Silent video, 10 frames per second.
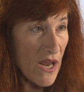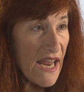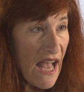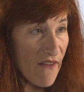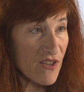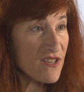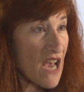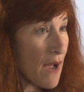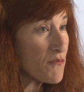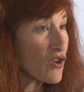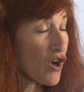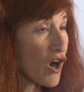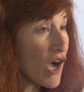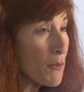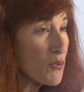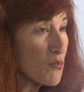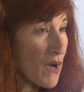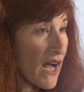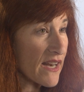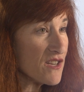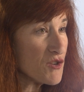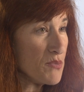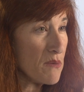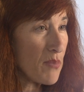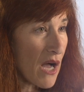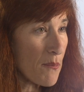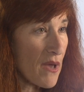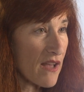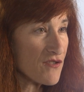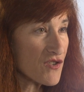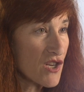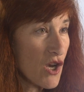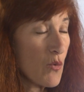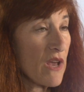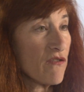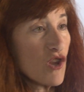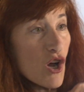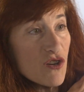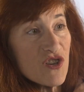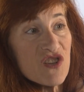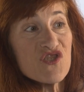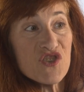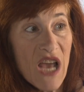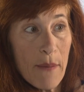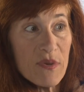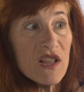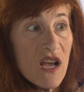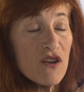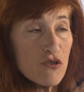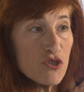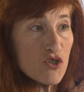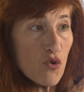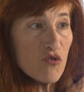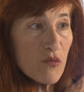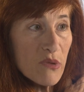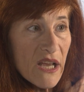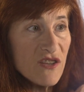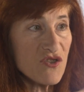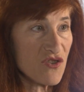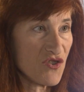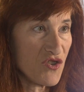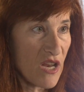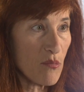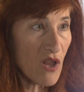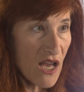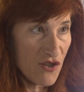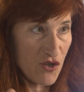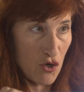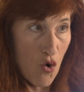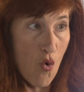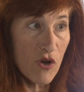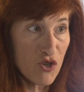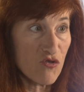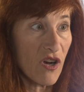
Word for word: We have adapted our upper body to be bipeds. We have large scapula or shoulder blades to stabilize the core